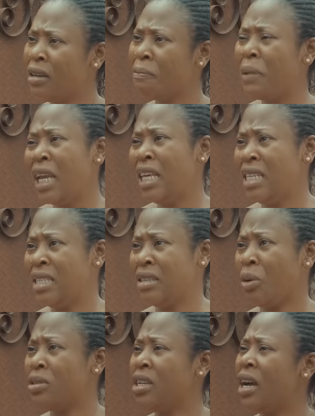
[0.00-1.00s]
Please,
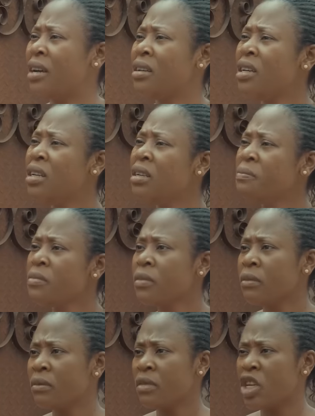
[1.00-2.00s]
Oja.
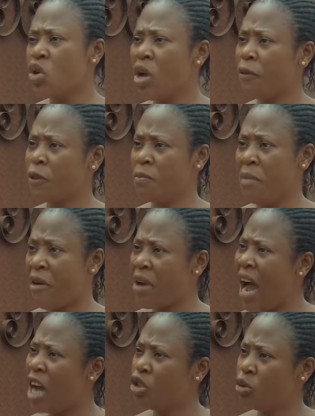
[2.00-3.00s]
You have to marry
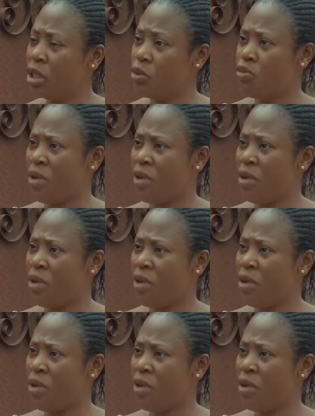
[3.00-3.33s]
her and do the